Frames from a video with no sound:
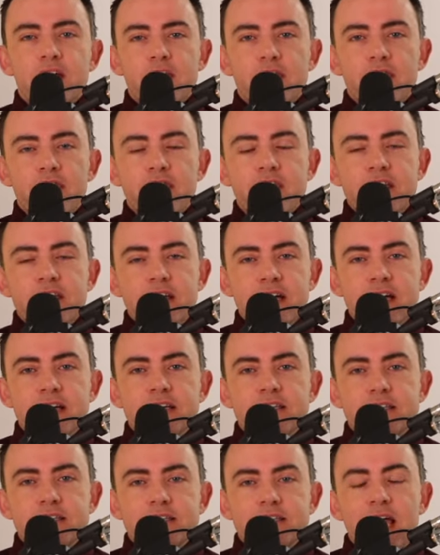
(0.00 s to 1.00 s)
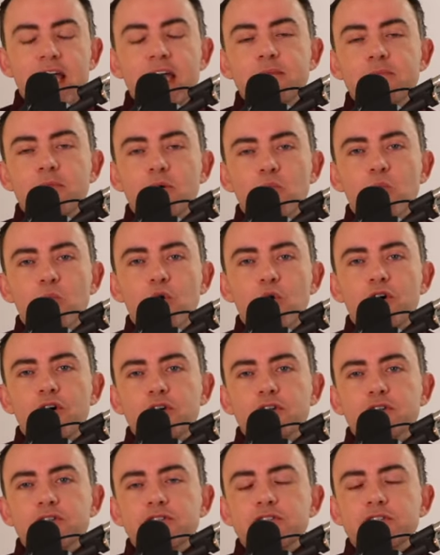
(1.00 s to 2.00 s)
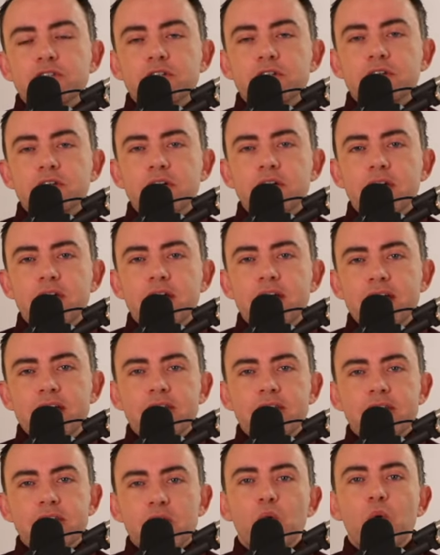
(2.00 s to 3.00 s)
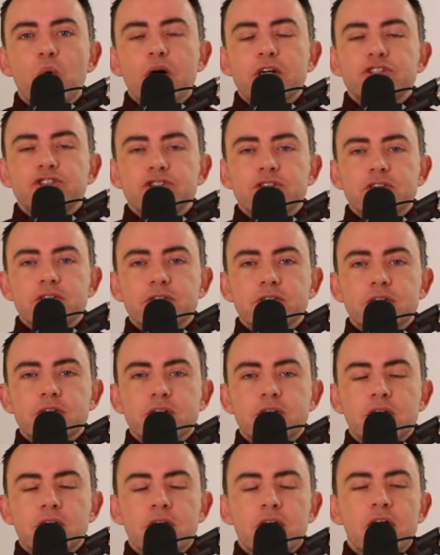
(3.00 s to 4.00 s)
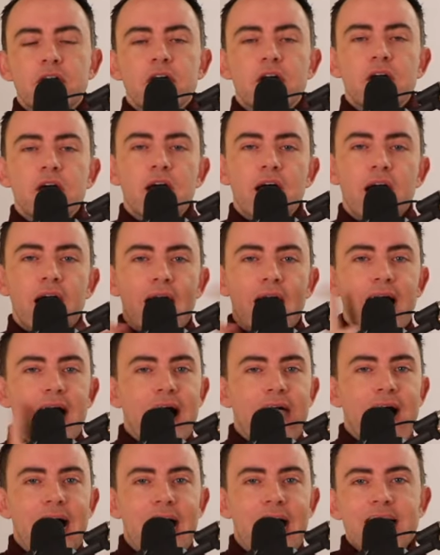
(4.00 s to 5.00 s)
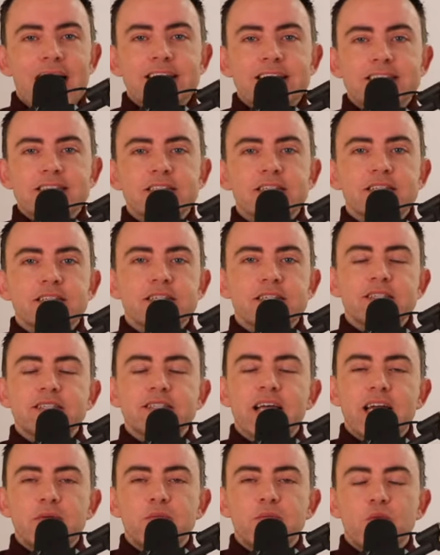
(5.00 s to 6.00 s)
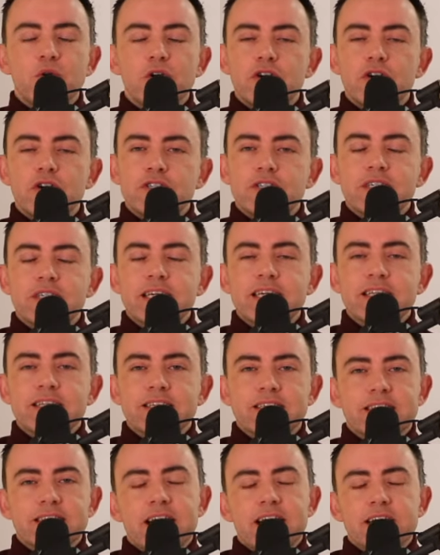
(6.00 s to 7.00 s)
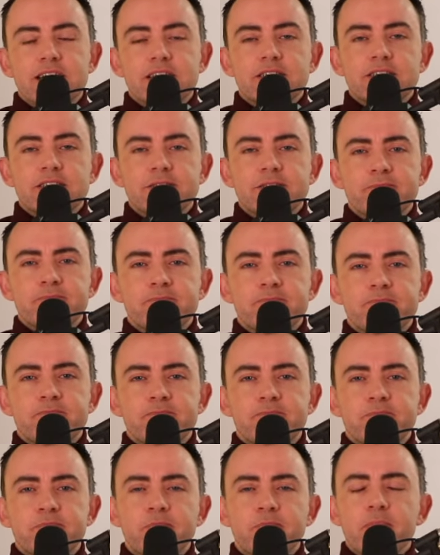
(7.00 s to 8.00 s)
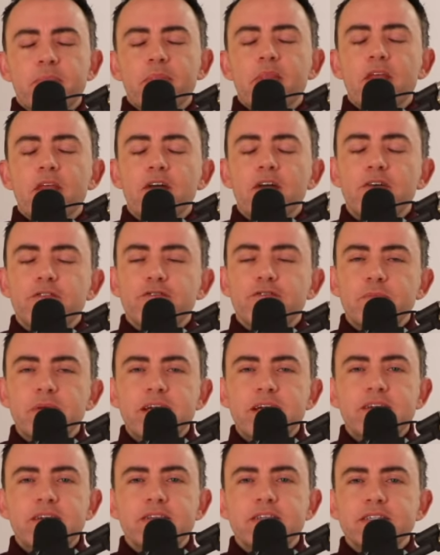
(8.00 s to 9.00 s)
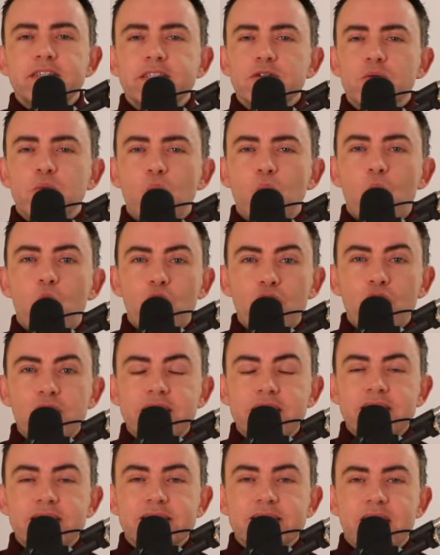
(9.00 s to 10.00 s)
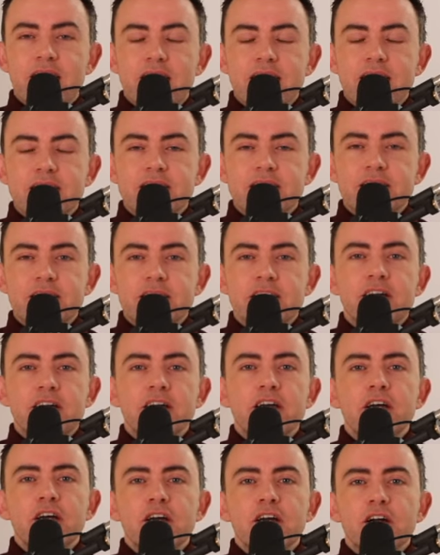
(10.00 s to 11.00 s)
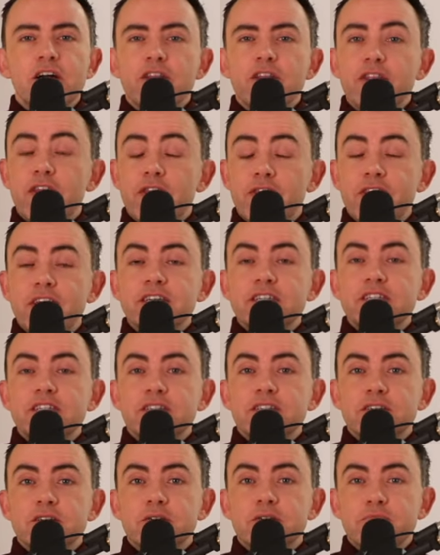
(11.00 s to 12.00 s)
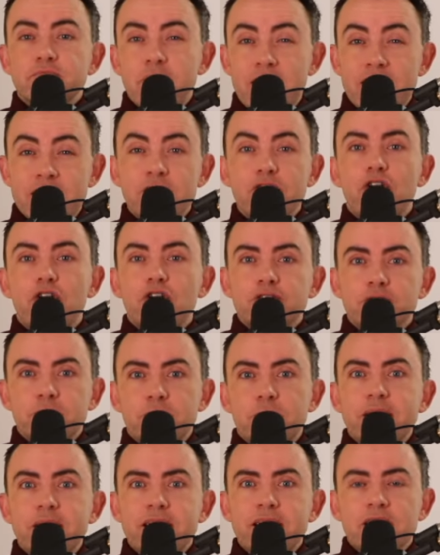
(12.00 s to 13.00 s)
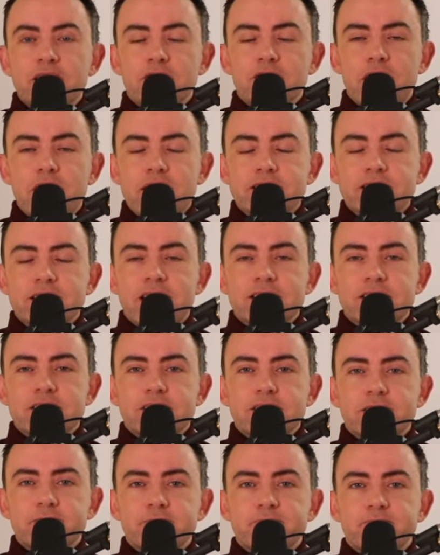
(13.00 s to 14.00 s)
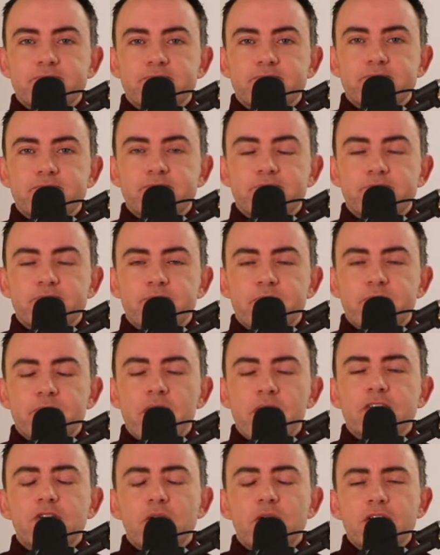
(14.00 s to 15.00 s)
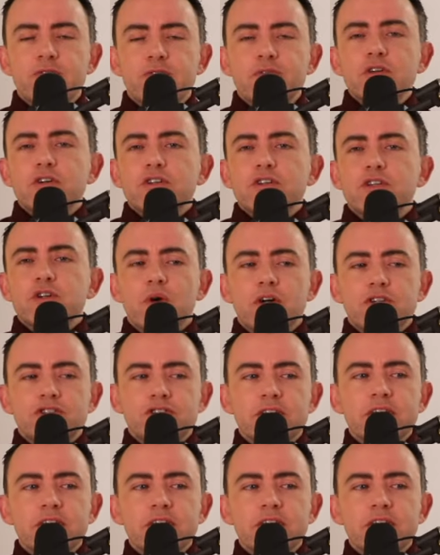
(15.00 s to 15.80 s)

the same words in the question and the same words in the text, for me, this is a warning sign that this may not be the right answer. So if we look at the question